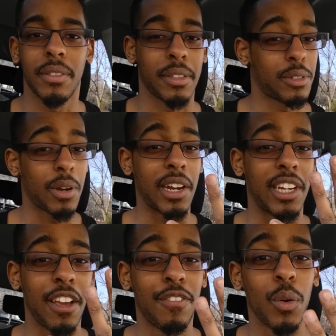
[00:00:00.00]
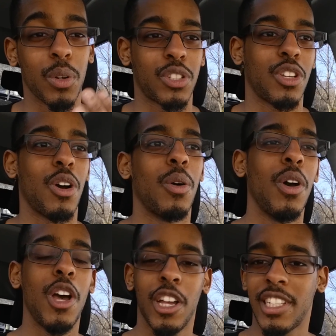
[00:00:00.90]
That's right, day four. So
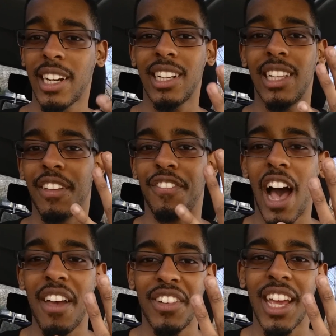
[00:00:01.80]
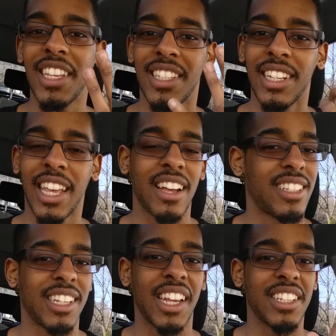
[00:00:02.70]
technically five days in
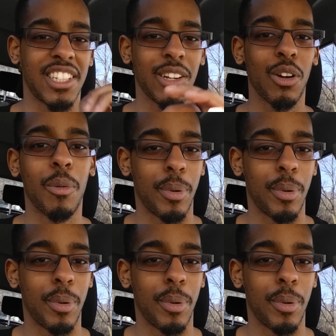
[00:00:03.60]
counting day zero,